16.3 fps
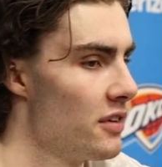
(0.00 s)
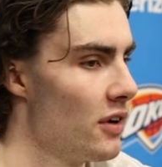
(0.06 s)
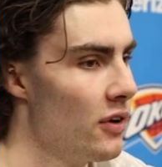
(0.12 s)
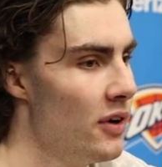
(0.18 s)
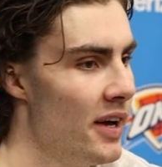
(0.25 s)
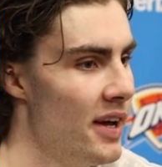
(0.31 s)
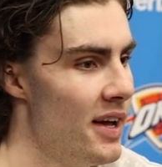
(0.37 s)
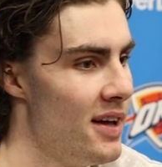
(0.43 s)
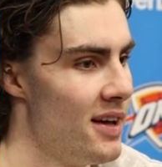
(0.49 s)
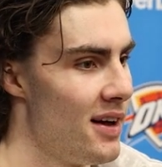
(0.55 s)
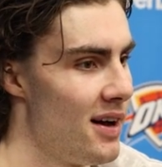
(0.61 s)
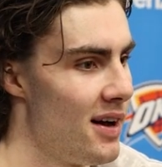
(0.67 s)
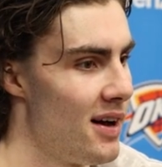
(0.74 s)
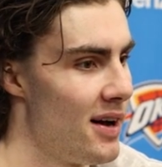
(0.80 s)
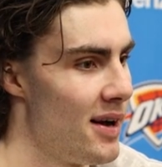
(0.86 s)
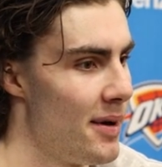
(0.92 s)
So,
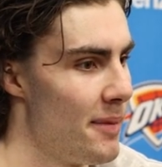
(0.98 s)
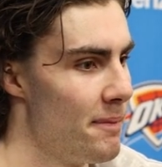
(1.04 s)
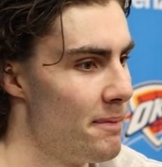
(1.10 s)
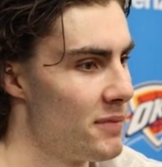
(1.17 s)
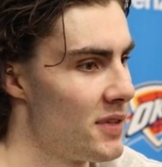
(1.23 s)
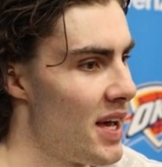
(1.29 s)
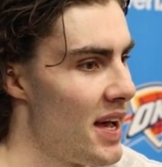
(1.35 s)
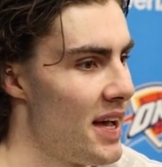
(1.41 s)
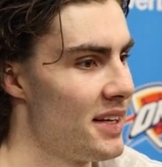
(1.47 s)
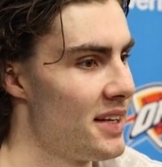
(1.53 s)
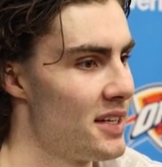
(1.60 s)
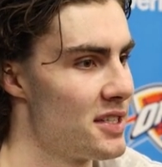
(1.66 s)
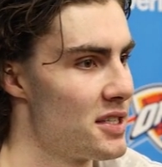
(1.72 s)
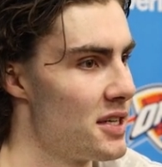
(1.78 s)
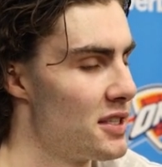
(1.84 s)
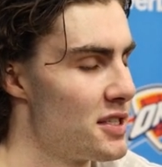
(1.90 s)
um, yeah,
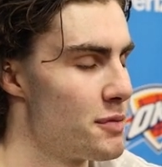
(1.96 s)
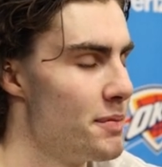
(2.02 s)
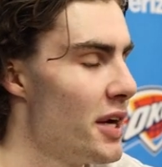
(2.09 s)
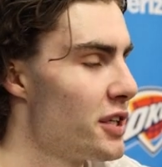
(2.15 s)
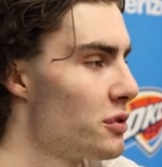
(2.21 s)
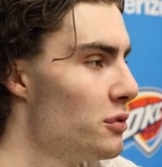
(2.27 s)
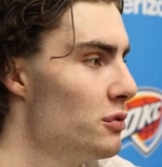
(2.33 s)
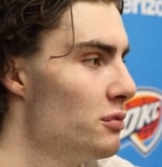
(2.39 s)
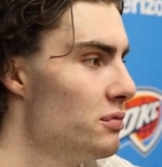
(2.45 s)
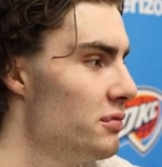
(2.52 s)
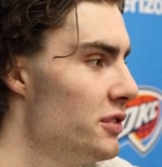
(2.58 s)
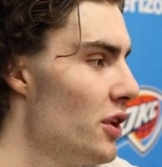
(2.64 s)
it's it's special.